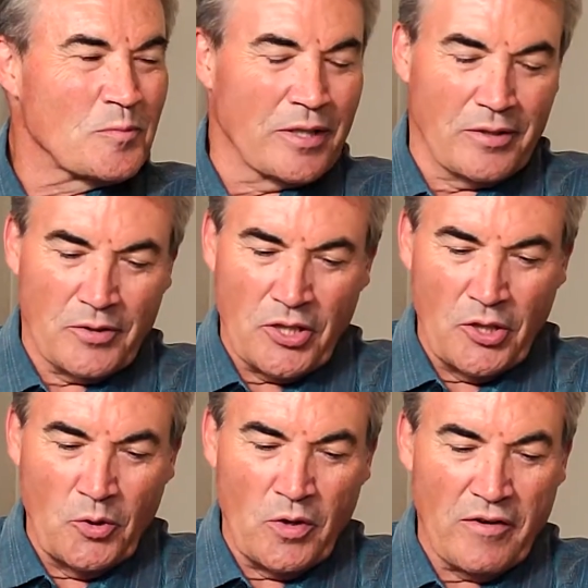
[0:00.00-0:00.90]
Well,
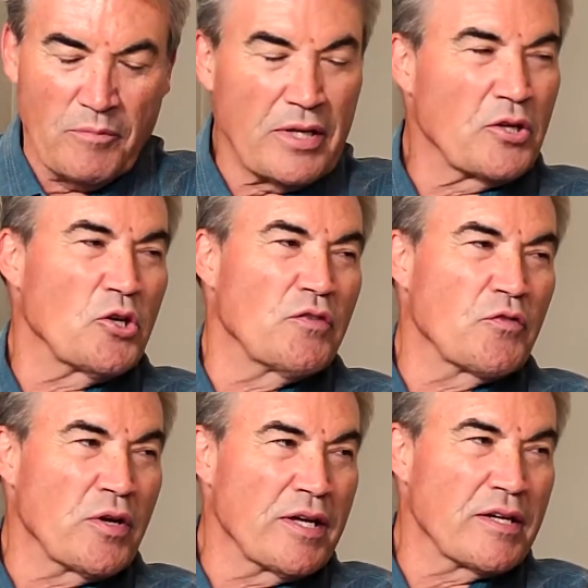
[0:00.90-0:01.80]
you have been a good
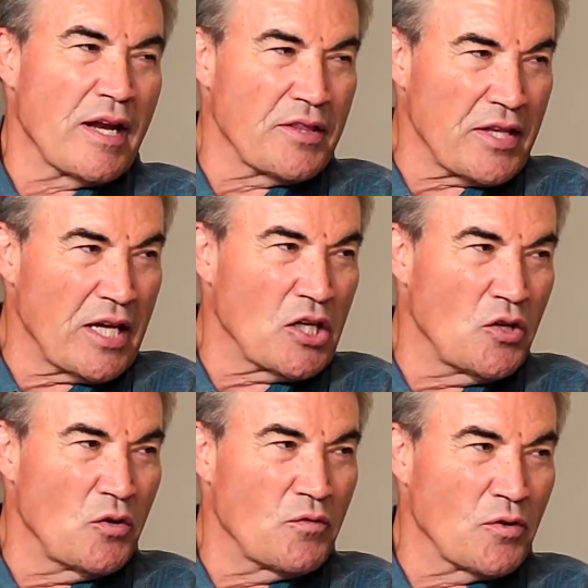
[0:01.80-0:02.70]
friend, and I thank
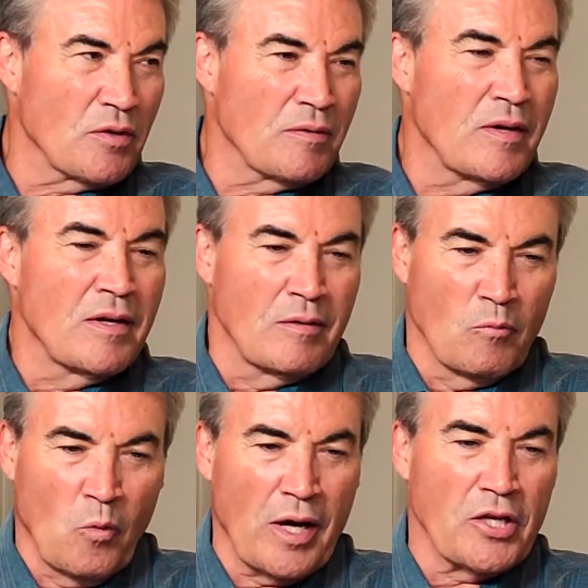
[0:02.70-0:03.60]
you for
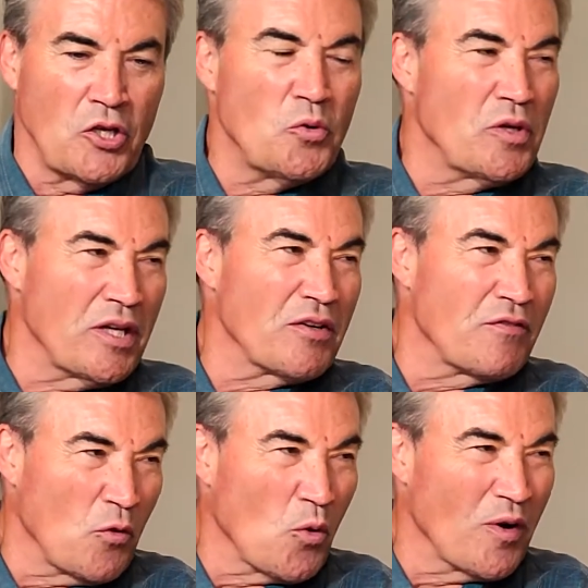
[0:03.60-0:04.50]
what you did
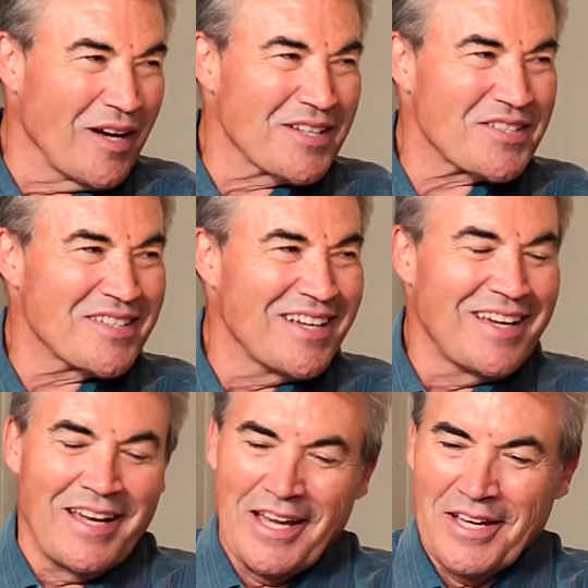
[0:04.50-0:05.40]
for us.
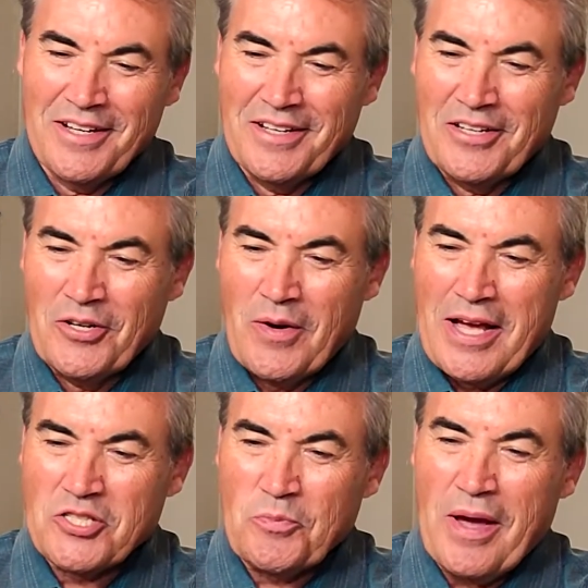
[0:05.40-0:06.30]
And, you know,
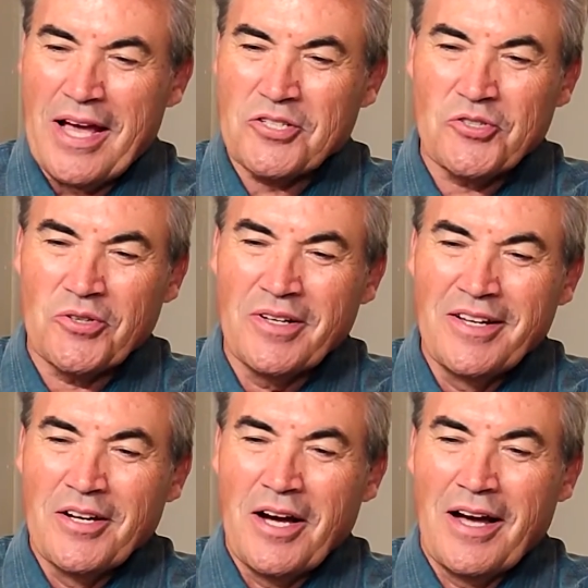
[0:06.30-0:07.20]
as a pastor,
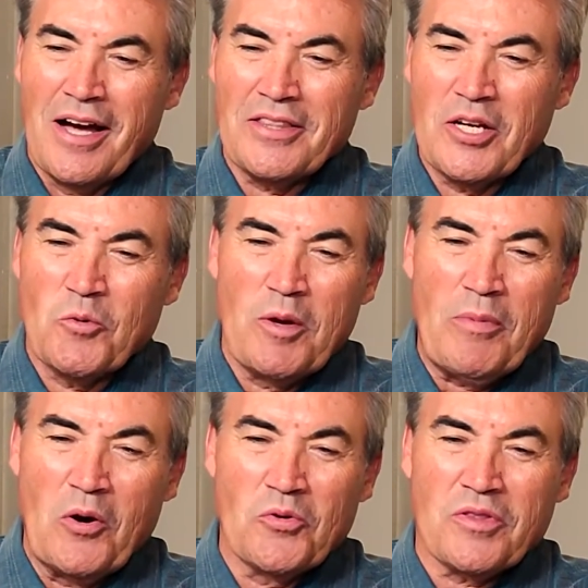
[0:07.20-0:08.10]
I think we
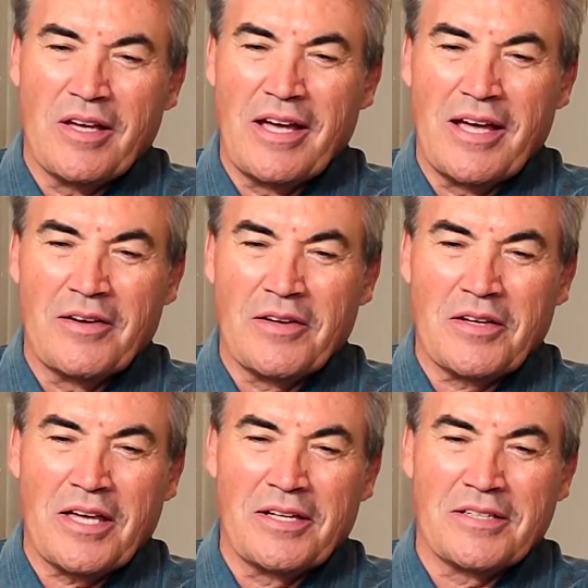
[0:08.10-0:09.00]
both
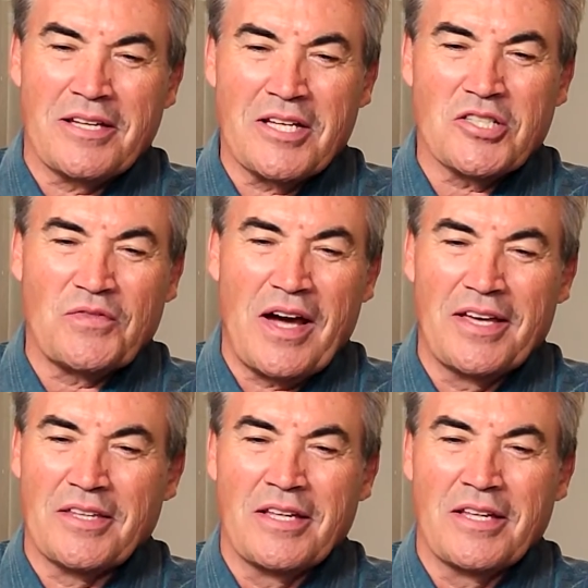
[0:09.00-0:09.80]
can testify that